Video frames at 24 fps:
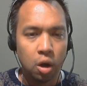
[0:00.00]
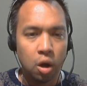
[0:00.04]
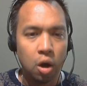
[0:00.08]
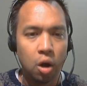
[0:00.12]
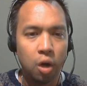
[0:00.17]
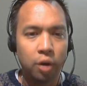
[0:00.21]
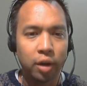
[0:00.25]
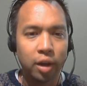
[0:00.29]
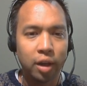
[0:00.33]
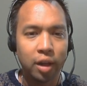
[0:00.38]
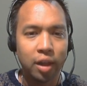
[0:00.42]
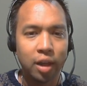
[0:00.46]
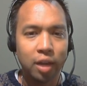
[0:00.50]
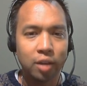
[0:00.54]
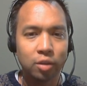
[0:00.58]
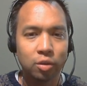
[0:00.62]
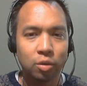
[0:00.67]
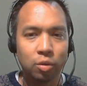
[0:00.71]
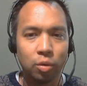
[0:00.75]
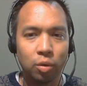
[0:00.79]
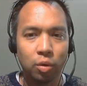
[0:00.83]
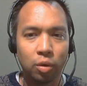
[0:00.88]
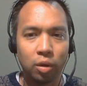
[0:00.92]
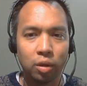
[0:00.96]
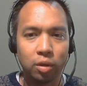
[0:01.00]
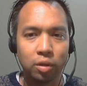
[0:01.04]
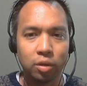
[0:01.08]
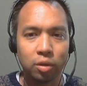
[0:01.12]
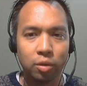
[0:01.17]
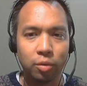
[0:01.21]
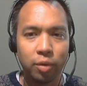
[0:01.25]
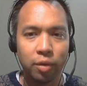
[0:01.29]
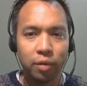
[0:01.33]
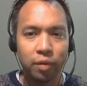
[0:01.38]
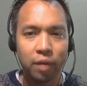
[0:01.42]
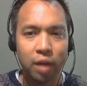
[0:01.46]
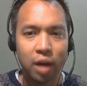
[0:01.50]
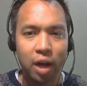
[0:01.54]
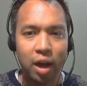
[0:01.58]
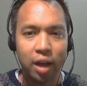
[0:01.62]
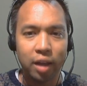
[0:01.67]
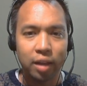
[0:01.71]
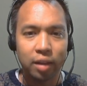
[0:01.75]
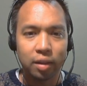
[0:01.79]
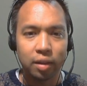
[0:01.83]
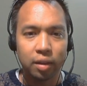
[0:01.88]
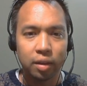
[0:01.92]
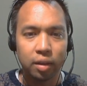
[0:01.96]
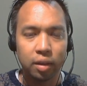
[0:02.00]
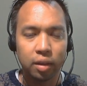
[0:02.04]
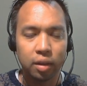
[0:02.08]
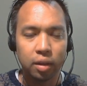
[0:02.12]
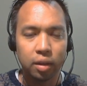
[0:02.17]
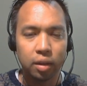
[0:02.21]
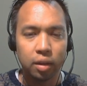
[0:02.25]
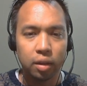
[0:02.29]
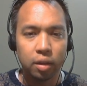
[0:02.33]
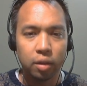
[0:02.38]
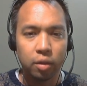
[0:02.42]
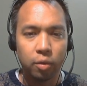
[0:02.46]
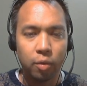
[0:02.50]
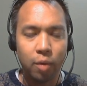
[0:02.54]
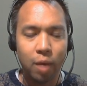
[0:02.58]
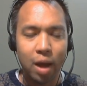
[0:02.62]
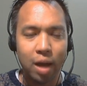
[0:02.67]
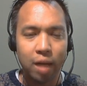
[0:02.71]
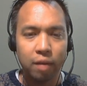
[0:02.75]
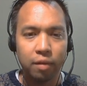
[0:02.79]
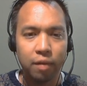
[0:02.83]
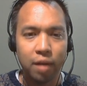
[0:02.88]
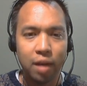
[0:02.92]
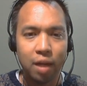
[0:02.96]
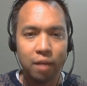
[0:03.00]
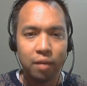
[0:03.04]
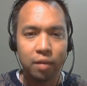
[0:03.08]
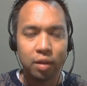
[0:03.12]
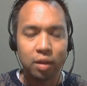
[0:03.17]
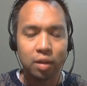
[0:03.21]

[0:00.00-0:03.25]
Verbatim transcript: Okay, that's cool. So we've got the Wrath of Heaven.